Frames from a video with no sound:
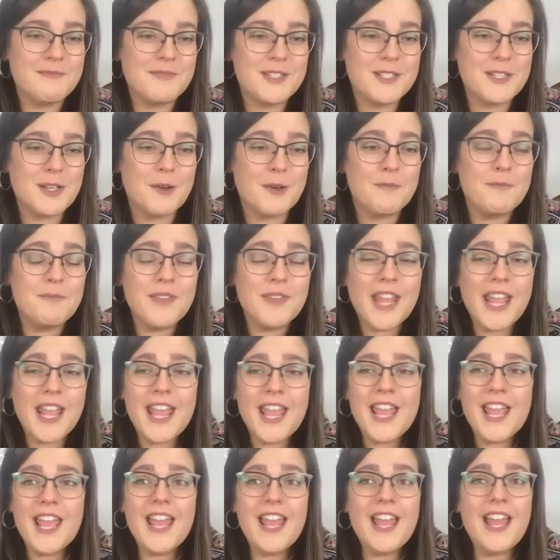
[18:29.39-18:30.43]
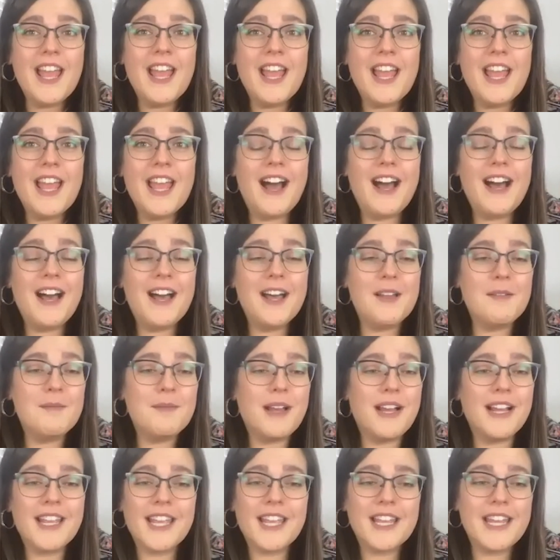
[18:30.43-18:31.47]
So
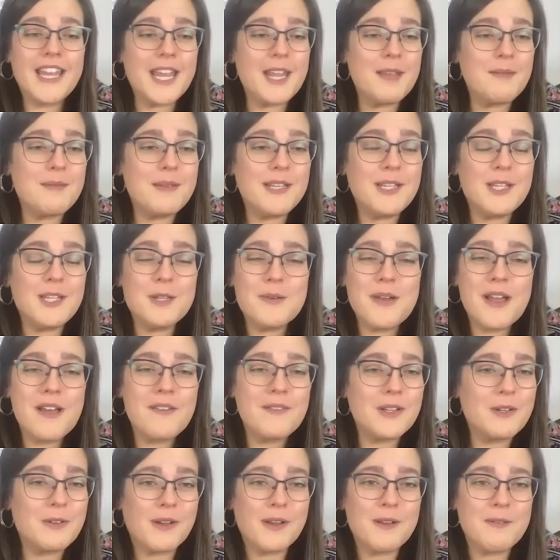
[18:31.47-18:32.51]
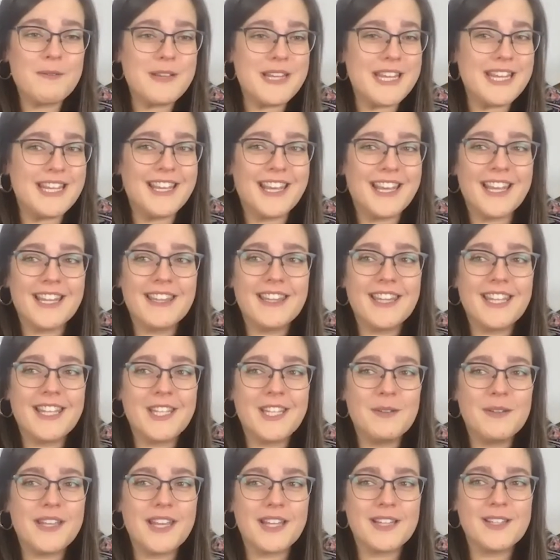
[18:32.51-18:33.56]
again, Amy, you have a great week, and thank
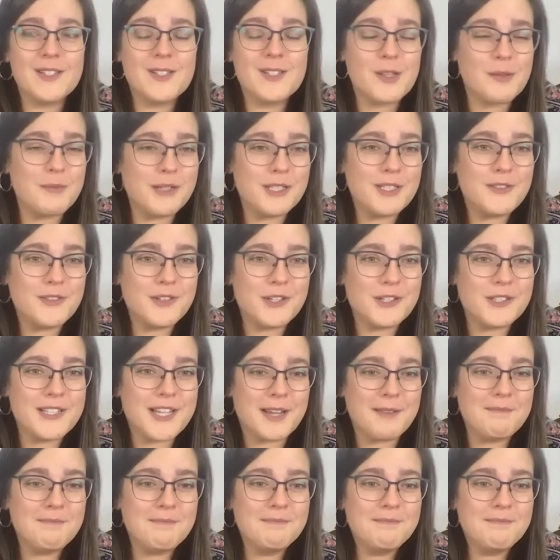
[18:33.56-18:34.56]
you again so much for your time.